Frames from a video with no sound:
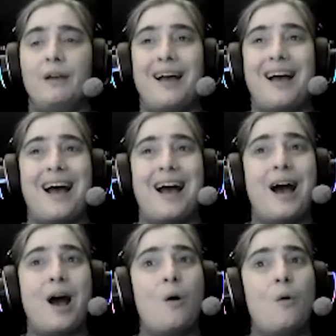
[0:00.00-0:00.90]

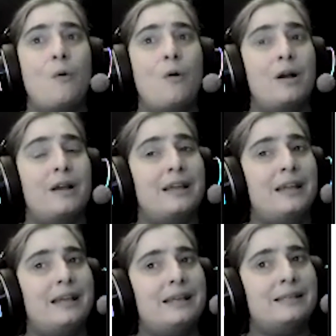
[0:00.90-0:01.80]
How
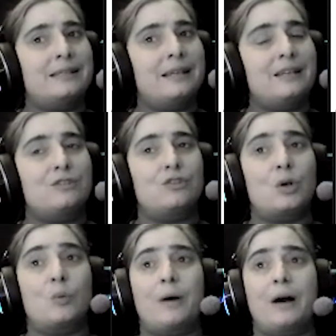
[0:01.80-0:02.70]
easy is
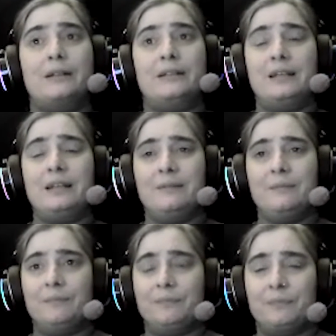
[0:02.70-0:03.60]
your body
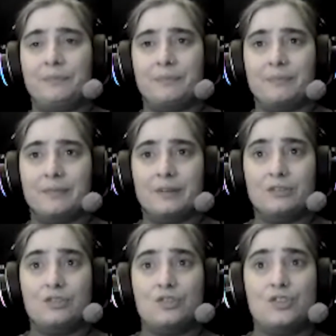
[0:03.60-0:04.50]

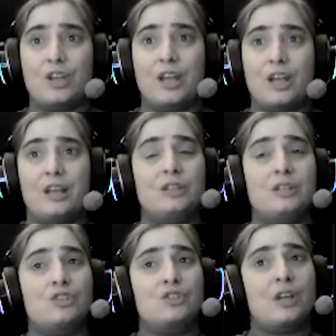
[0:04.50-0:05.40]

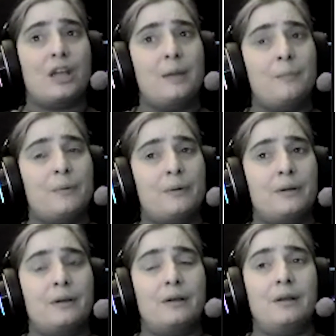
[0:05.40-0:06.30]
changing shape?
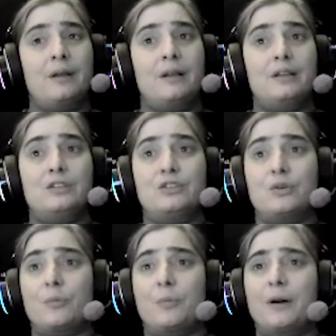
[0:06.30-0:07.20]
Is
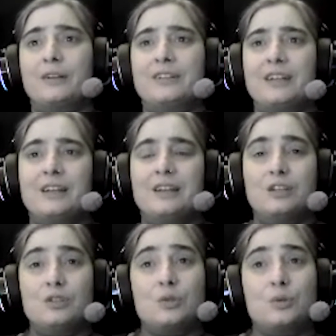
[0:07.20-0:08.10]
your body
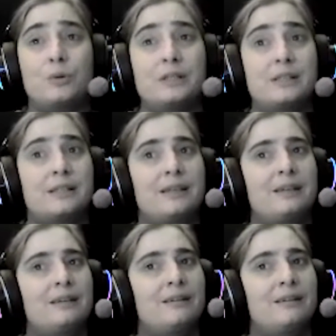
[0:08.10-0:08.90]
twisting?